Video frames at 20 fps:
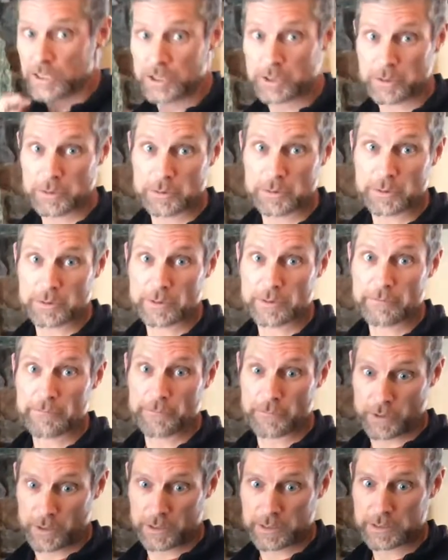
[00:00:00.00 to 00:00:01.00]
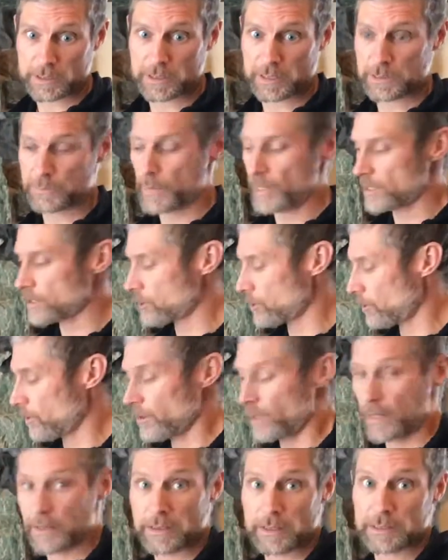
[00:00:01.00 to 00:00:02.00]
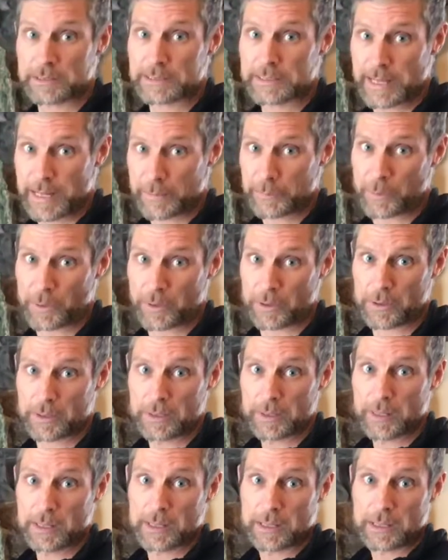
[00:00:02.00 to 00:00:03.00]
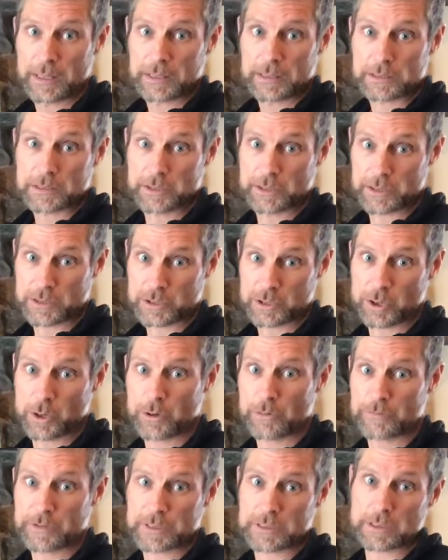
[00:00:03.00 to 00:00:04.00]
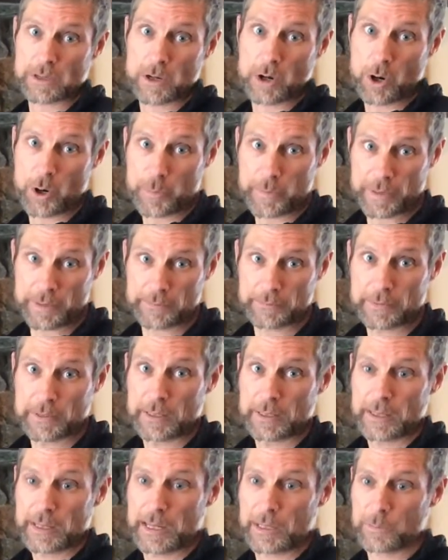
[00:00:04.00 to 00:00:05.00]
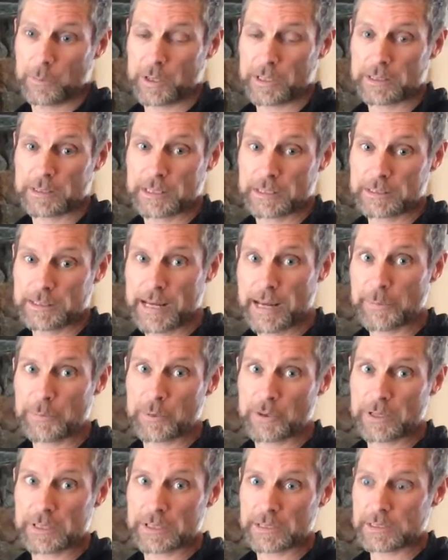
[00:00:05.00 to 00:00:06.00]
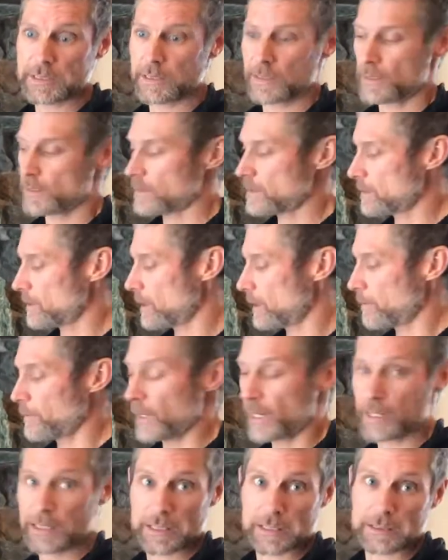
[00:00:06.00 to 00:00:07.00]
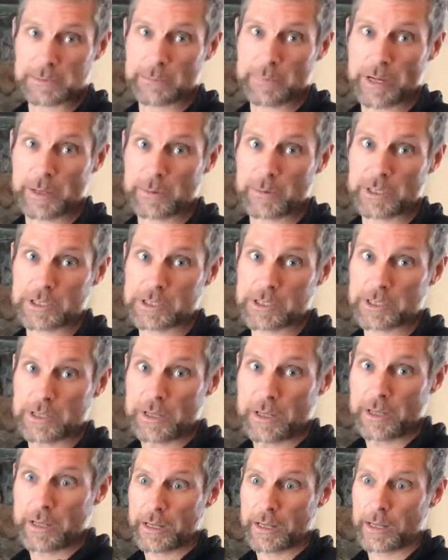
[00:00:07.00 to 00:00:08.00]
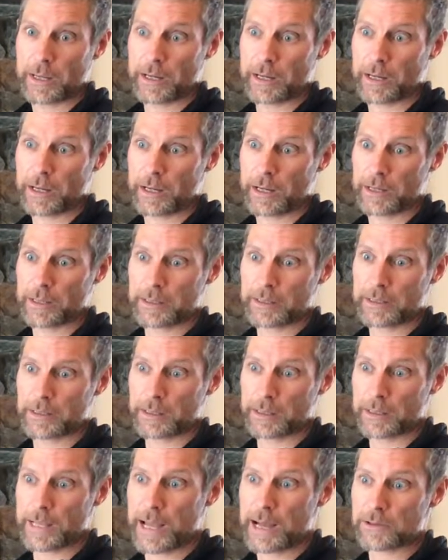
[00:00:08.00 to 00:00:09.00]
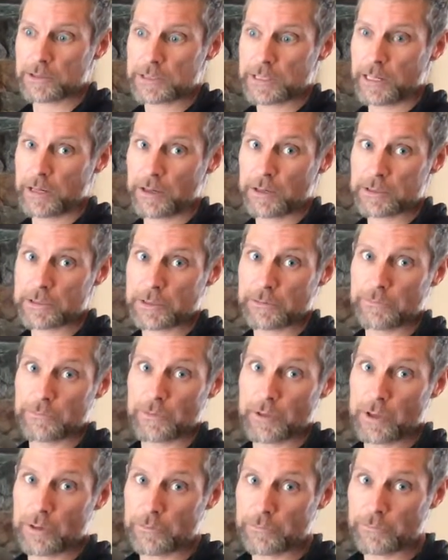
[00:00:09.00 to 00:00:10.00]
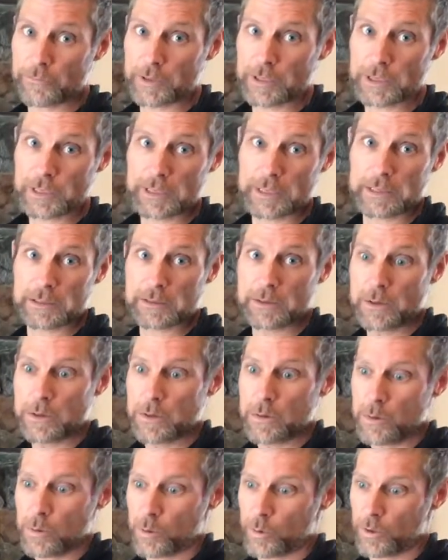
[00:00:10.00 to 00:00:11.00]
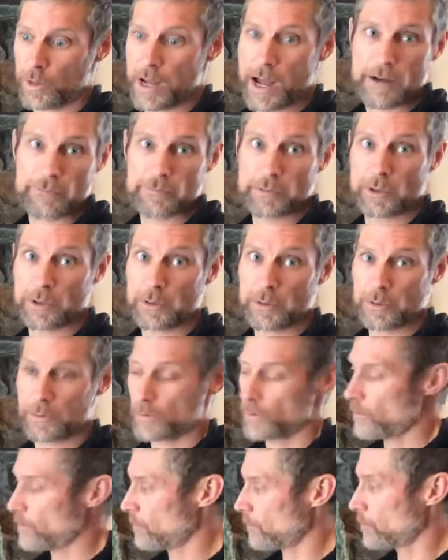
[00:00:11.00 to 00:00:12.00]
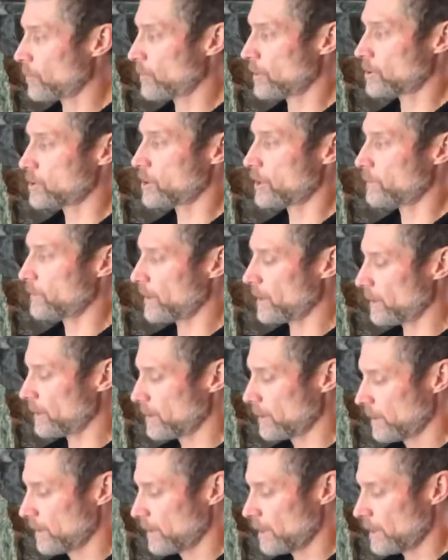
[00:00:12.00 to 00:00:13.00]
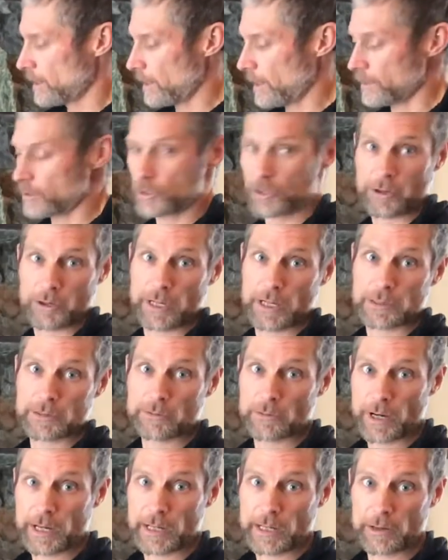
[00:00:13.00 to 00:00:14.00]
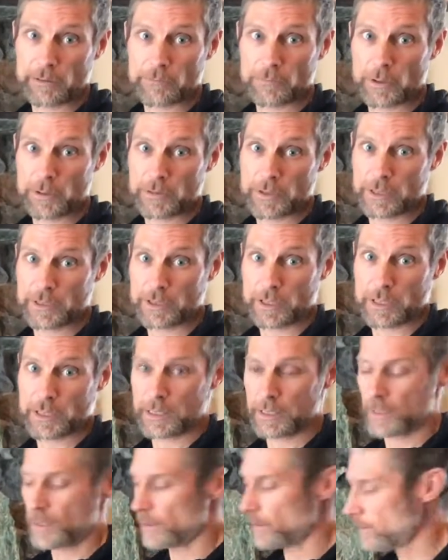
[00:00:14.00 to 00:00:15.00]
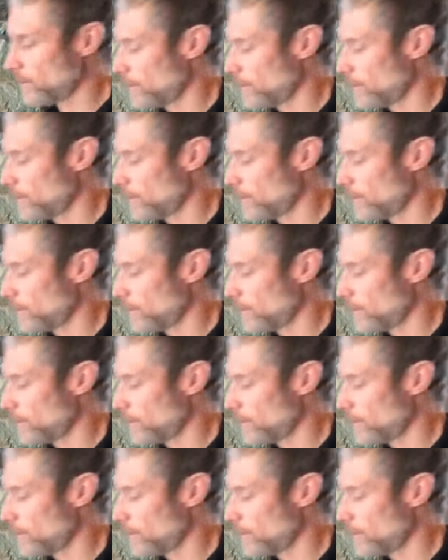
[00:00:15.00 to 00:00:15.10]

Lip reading: to do first is make sure that the damper to the stove is open. And what the damper is, it's a mechanism by which it allows air to flow freely or not flow through the chimney to create the right airflow that you're going to need.